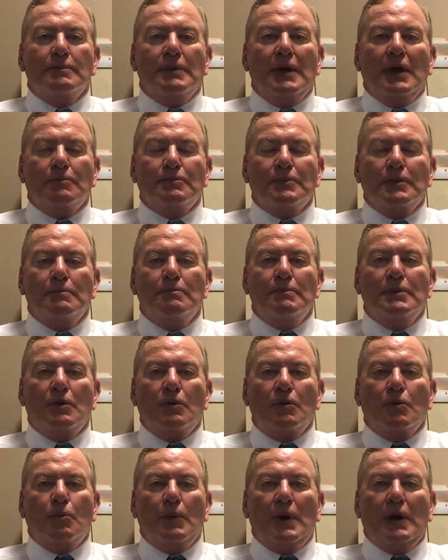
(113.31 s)
help them
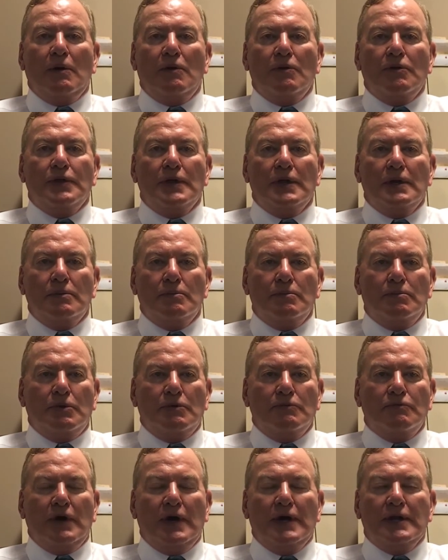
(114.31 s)
build wealth and
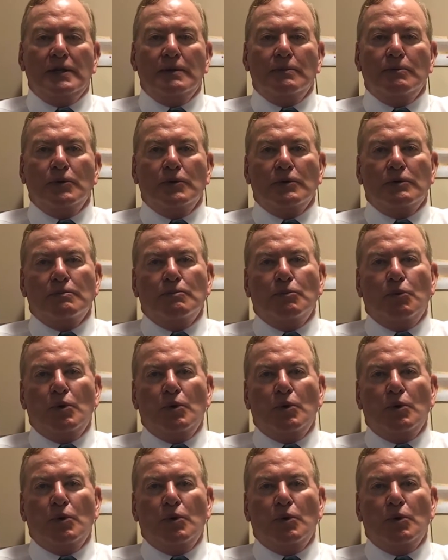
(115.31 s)
provide them with